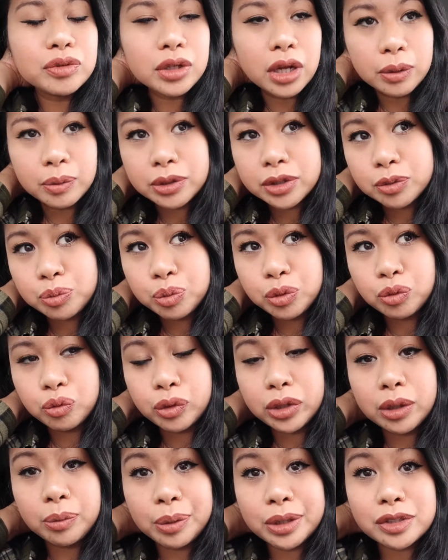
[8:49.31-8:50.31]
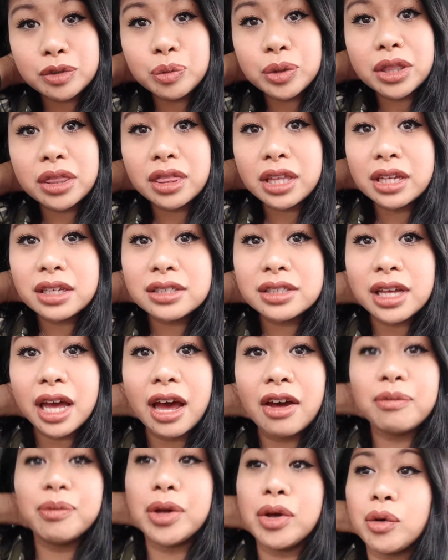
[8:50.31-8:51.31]
i've just been really busy with things that
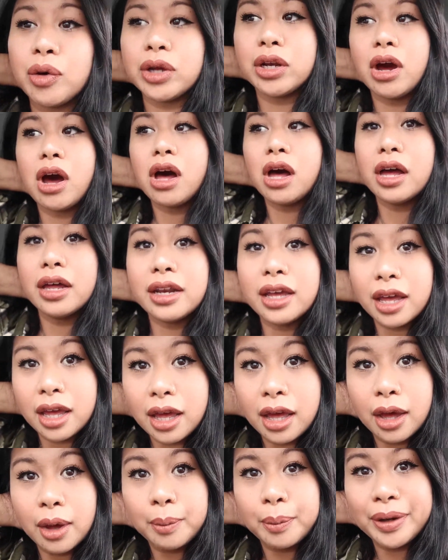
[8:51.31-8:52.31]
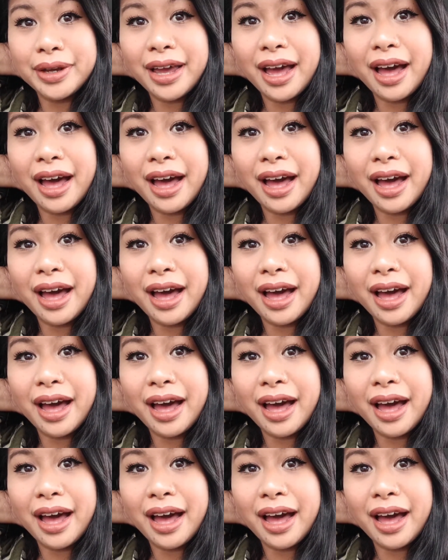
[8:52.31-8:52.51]
have been going on but